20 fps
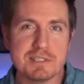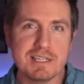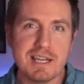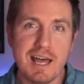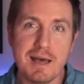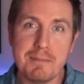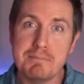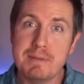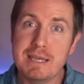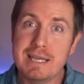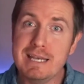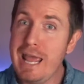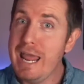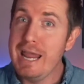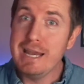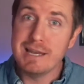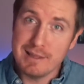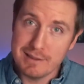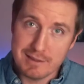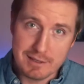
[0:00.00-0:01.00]
to not mean
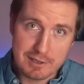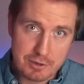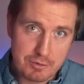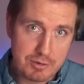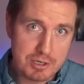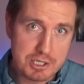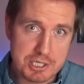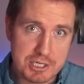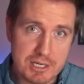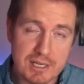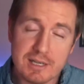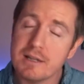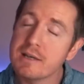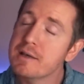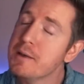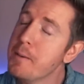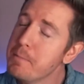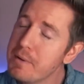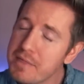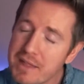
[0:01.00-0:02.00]
anything Christian,
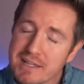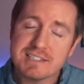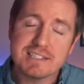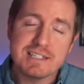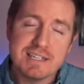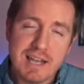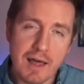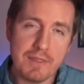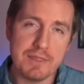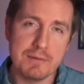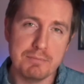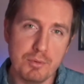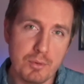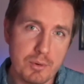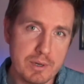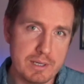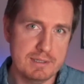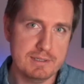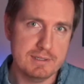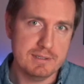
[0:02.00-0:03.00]
but that's not the
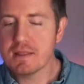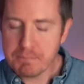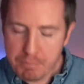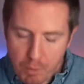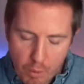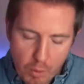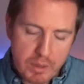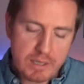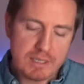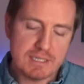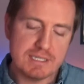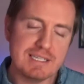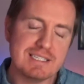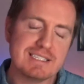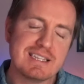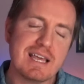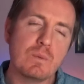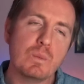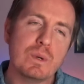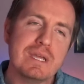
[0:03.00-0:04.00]
point. The point
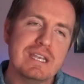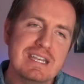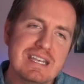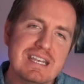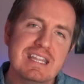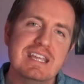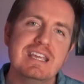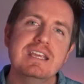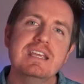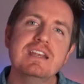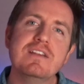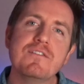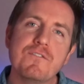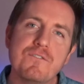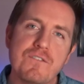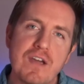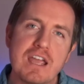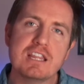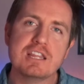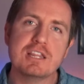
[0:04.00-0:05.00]
is that we need
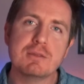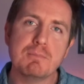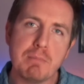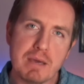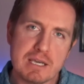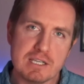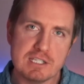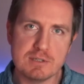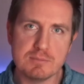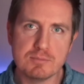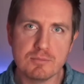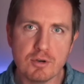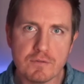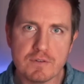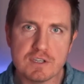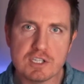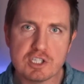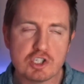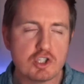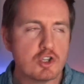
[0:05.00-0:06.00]
faith-based movies